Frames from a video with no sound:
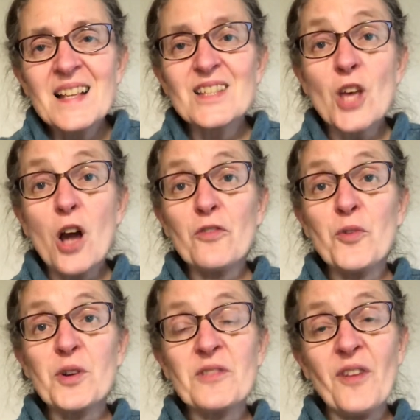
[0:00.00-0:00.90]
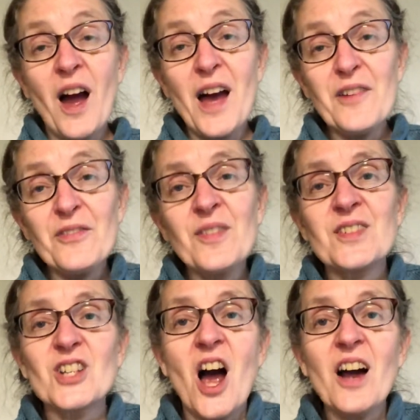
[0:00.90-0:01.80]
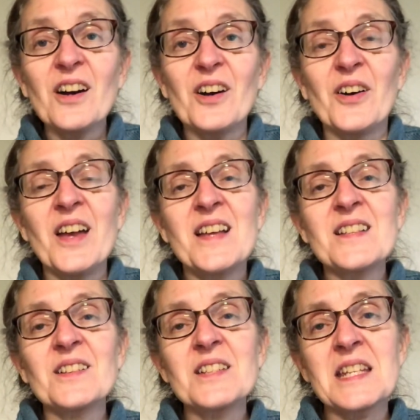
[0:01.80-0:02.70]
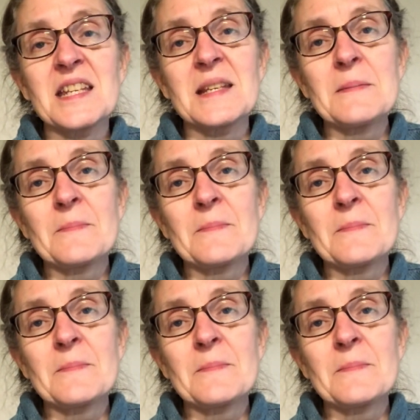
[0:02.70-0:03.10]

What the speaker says: Song 45, Jock, 0’Hazeldean.